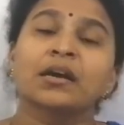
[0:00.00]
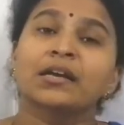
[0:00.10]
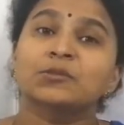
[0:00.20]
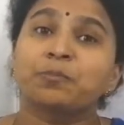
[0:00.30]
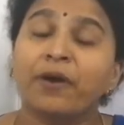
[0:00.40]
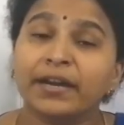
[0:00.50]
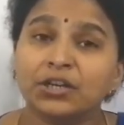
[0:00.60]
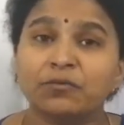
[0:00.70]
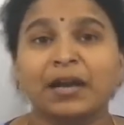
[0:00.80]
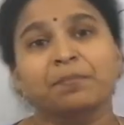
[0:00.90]
is
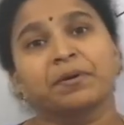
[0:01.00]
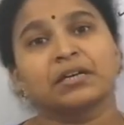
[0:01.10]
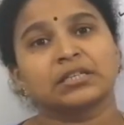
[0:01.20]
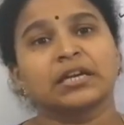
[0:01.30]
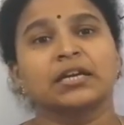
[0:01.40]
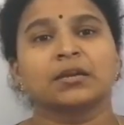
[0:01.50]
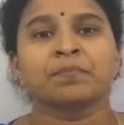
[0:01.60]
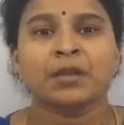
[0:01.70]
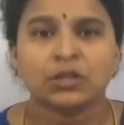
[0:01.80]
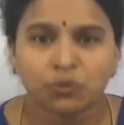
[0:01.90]
0.1%.
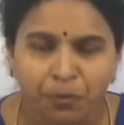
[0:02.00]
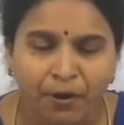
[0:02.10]
So,